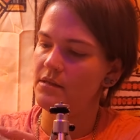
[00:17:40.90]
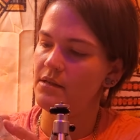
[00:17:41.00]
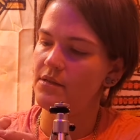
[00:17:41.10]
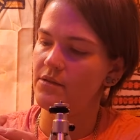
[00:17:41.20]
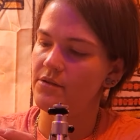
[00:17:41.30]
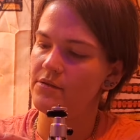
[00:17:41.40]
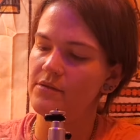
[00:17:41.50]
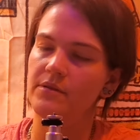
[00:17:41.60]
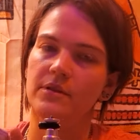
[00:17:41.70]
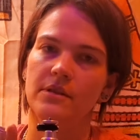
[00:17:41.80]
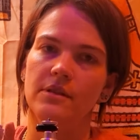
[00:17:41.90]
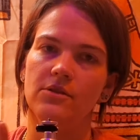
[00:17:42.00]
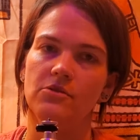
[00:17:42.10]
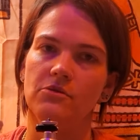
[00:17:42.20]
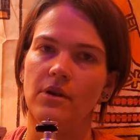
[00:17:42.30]
You know, the
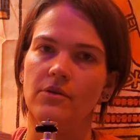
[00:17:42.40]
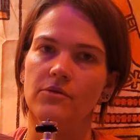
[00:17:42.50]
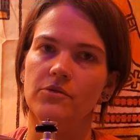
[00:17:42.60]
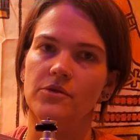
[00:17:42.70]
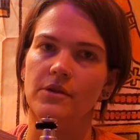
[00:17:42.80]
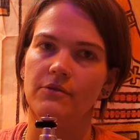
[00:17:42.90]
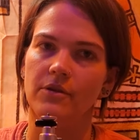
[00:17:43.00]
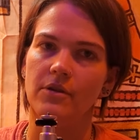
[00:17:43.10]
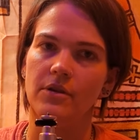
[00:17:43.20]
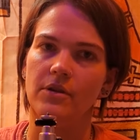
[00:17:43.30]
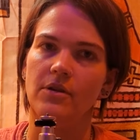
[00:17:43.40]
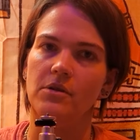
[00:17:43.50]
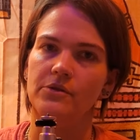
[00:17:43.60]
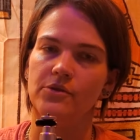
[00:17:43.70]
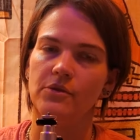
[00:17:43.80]
struggles of the
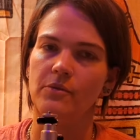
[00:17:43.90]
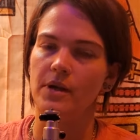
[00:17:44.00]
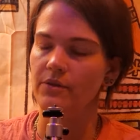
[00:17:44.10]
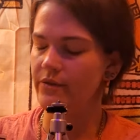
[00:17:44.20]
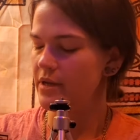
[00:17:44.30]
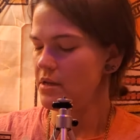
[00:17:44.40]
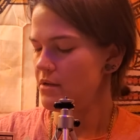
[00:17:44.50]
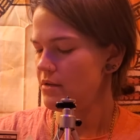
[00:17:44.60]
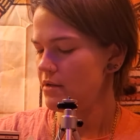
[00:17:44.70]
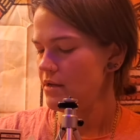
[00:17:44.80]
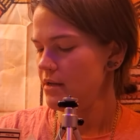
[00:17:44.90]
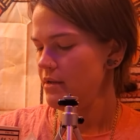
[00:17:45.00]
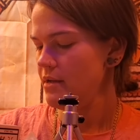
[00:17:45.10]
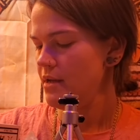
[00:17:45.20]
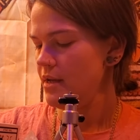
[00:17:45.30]
ultra-wealthy.
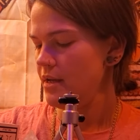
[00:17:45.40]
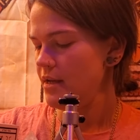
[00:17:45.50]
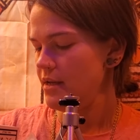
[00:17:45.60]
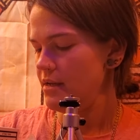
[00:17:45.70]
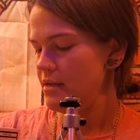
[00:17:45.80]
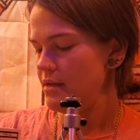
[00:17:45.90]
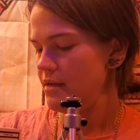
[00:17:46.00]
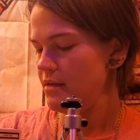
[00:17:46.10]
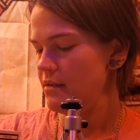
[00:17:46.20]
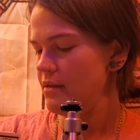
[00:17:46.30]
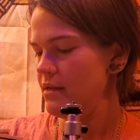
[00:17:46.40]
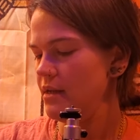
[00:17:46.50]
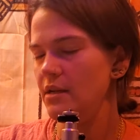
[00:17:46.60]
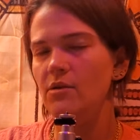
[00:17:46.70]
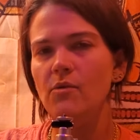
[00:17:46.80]
And uh,
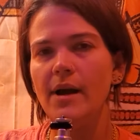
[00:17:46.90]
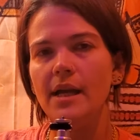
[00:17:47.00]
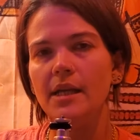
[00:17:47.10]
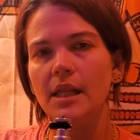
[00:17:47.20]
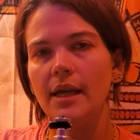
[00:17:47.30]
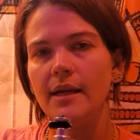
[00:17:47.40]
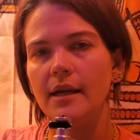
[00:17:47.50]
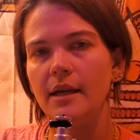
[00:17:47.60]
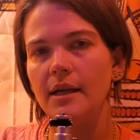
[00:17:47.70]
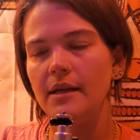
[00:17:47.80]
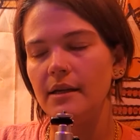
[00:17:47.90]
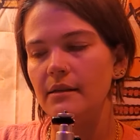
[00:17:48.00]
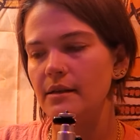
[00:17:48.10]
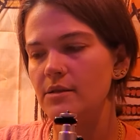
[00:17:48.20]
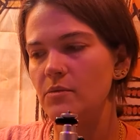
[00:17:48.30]
in a way, like, uh,
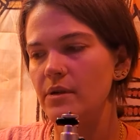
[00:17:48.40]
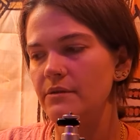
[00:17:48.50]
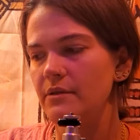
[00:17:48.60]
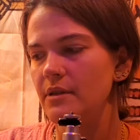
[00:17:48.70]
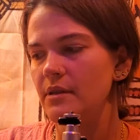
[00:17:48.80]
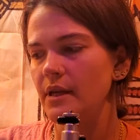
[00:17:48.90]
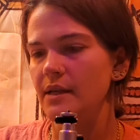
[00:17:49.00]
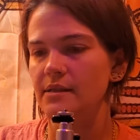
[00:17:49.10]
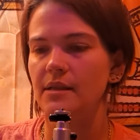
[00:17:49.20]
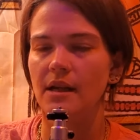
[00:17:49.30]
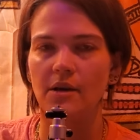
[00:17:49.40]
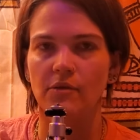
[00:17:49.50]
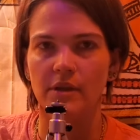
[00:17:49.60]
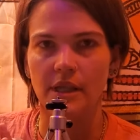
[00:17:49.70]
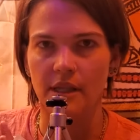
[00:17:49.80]
that's one of the things that I
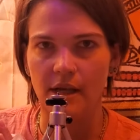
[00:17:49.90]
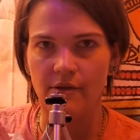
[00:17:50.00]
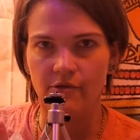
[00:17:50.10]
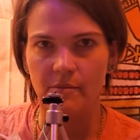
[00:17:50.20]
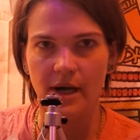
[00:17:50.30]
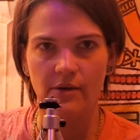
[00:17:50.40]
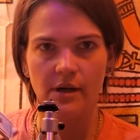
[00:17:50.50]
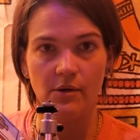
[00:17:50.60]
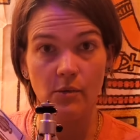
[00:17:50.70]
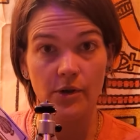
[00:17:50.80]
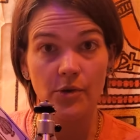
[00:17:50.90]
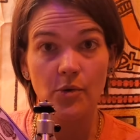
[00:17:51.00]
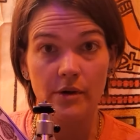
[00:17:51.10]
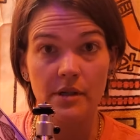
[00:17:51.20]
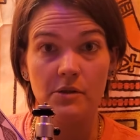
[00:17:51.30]
really love about Edward
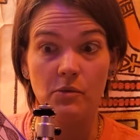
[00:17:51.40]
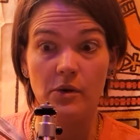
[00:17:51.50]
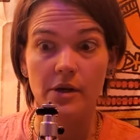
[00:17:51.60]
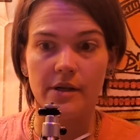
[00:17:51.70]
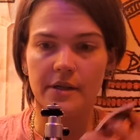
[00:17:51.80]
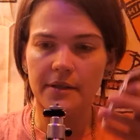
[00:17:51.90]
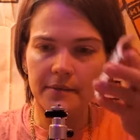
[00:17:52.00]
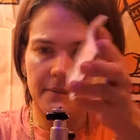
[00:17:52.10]
Gorey's work,